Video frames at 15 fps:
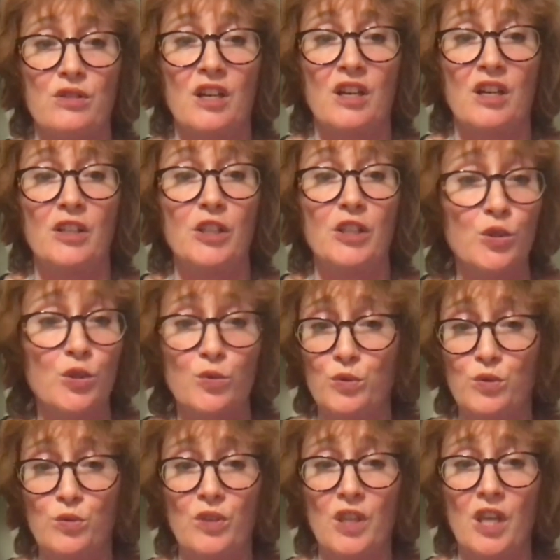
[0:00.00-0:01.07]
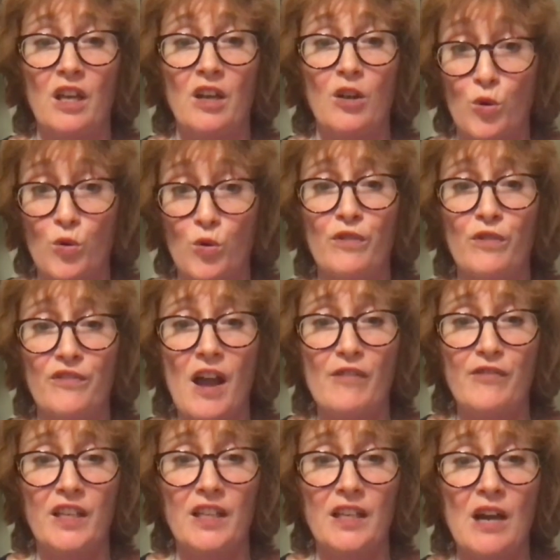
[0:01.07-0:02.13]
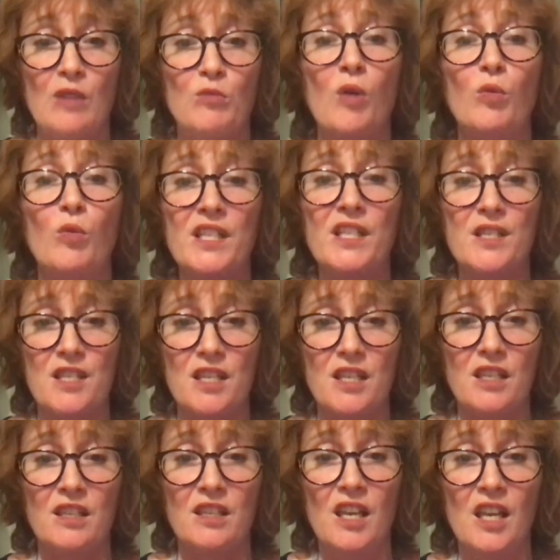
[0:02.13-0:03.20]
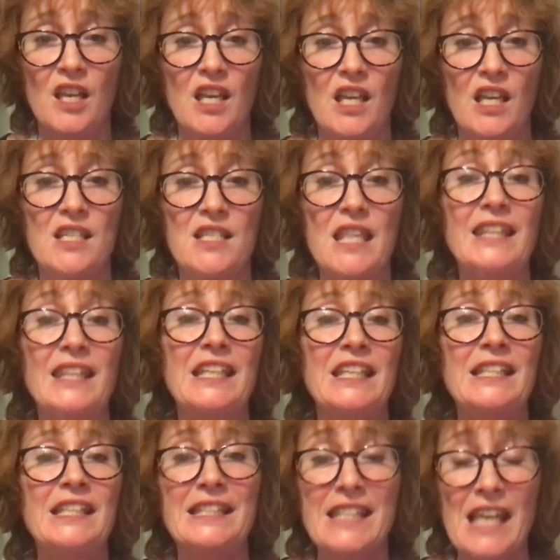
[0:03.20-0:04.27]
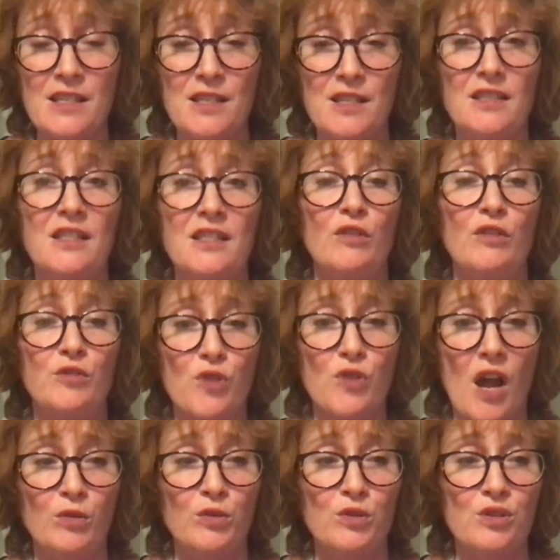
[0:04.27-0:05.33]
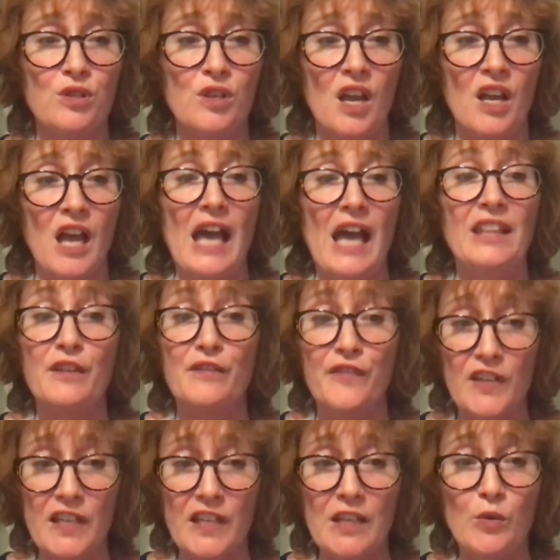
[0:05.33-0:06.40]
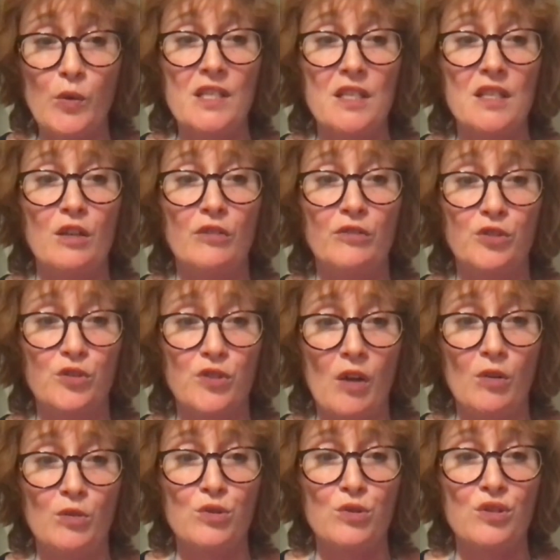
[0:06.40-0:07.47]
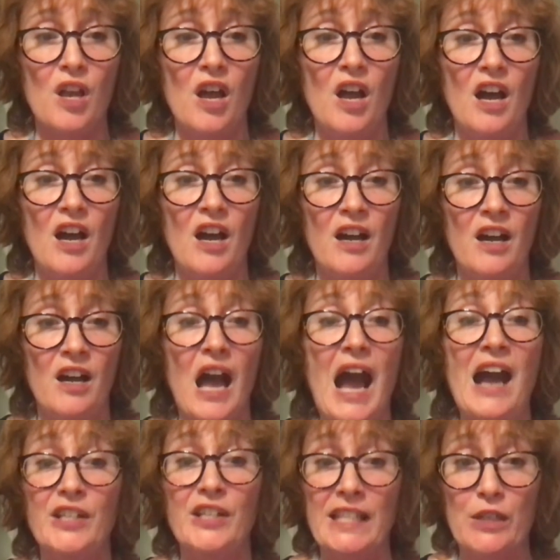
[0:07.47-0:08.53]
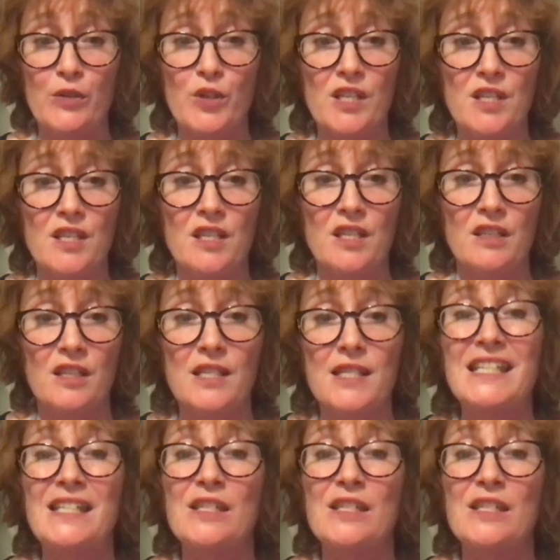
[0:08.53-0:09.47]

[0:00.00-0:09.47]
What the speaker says: new to the Horn of Africa, what we see is that the intensity of droughts and the frequency of droughts are increasing since